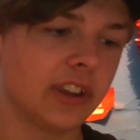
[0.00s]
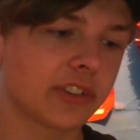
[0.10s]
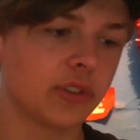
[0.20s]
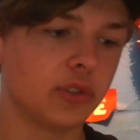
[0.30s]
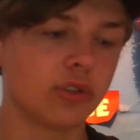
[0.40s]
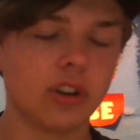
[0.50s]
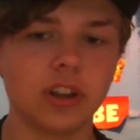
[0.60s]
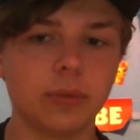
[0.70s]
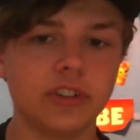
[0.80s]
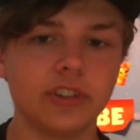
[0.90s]
controller,
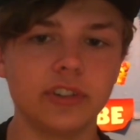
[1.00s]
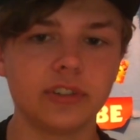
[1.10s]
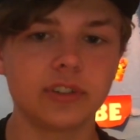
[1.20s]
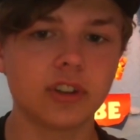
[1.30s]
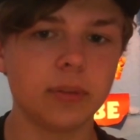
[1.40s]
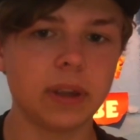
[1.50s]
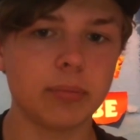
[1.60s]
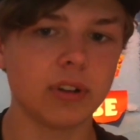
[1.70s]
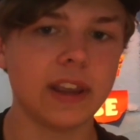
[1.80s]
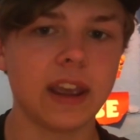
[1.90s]
which is going to be
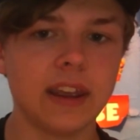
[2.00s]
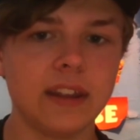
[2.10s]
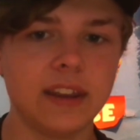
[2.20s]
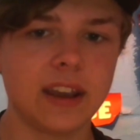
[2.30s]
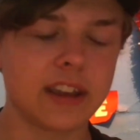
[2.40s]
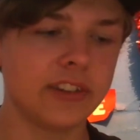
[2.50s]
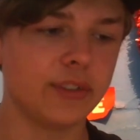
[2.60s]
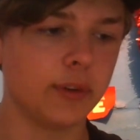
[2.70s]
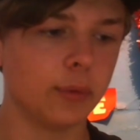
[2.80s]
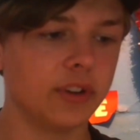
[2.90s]
pretty handy, I guess,
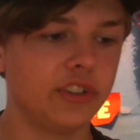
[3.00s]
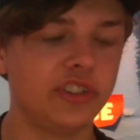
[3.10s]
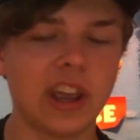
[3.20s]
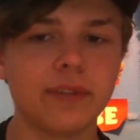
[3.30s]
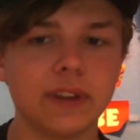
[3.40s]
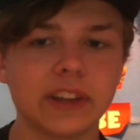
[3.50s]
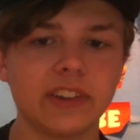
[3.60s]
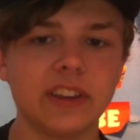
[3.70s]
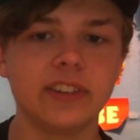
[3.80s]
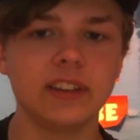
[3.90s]
if you want to share things
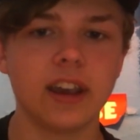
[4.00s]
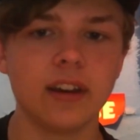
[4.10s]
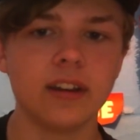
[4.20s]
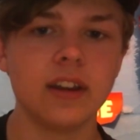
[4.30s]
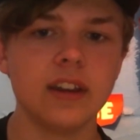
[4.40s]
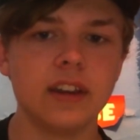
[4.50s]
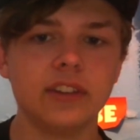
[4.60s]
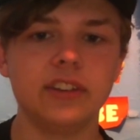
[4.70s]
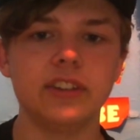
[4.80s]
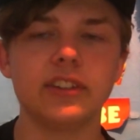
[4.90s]
easier.
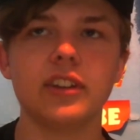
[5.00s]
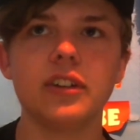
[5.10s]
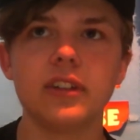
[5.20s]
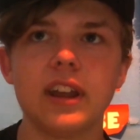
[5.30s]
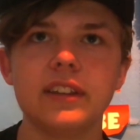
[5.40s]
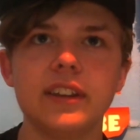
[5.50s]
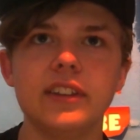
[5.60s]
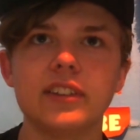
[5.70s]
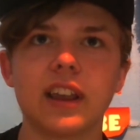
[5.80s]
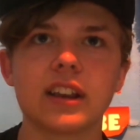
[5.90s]
Since I know that
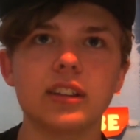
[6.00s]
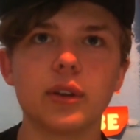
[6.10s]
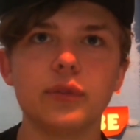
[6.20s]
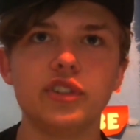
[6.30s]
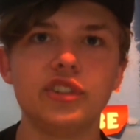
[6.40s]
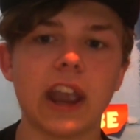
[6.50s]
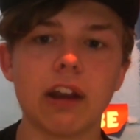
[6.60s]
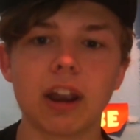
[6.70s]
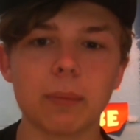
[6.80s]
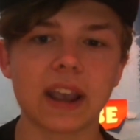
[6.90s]
there's like a lot of
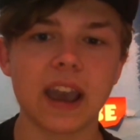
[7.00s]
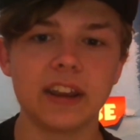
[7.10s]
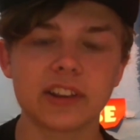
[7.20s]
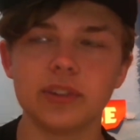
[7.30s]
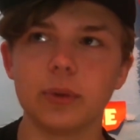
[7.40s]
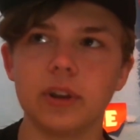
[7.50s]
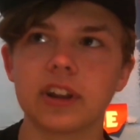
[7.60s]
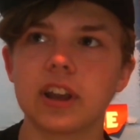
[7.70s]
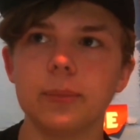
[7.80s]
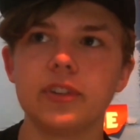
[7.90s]
sharing mechanics when it
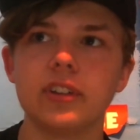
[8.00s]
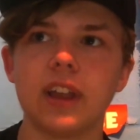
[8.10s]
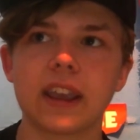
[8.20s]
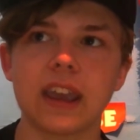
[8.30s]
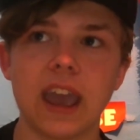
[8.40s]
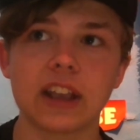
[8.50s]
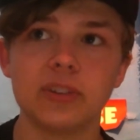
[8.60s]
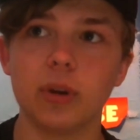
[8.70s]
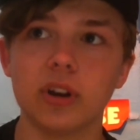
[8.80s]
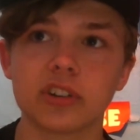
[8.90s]
comes to like
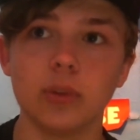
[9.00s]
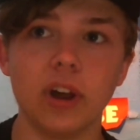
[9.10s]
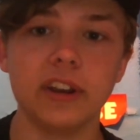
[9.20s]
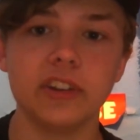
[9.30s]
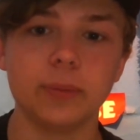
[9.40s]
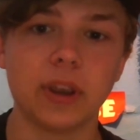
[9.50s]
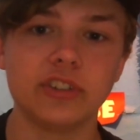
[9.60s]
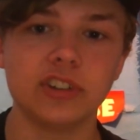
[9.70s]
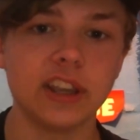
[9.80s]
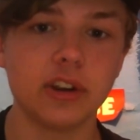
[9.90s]
Xbox One
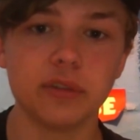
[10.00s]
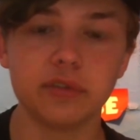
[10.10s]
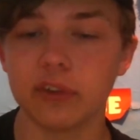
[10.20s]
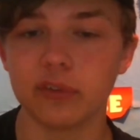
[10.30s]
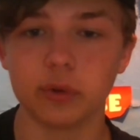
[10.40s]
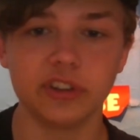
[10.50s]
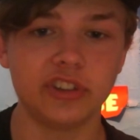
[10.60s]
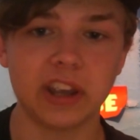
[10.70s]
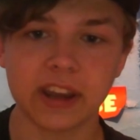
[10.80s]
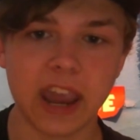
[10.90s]
especially, you know, if you ever want to
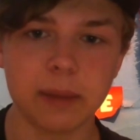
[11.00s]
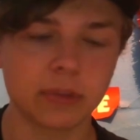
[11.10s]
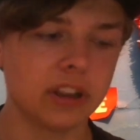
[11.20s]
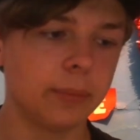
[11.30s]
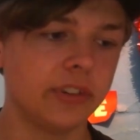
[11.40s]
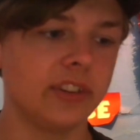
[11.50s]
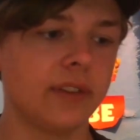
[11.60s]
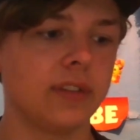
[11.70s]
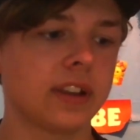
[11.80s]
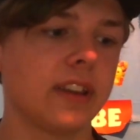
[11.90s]
share your game clips and
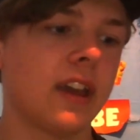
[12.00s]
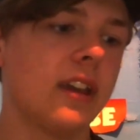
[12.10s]
stuff like that.